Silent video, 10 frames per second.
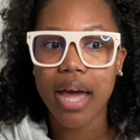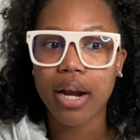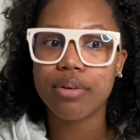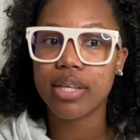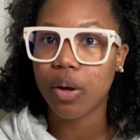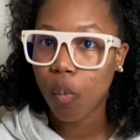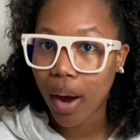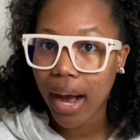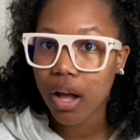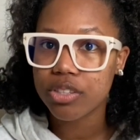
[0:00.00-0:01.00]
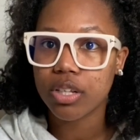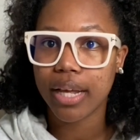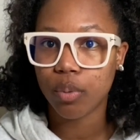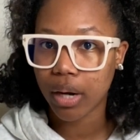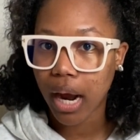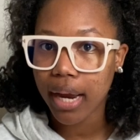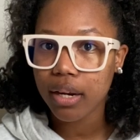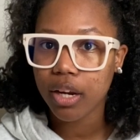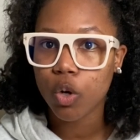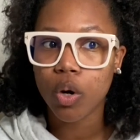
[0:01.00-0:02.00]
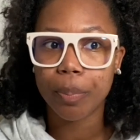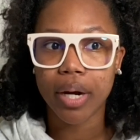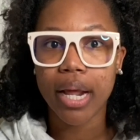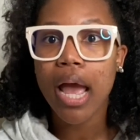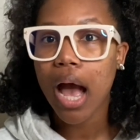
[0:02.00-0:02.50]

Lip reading: And I was like, wow, so like when I get in corporate,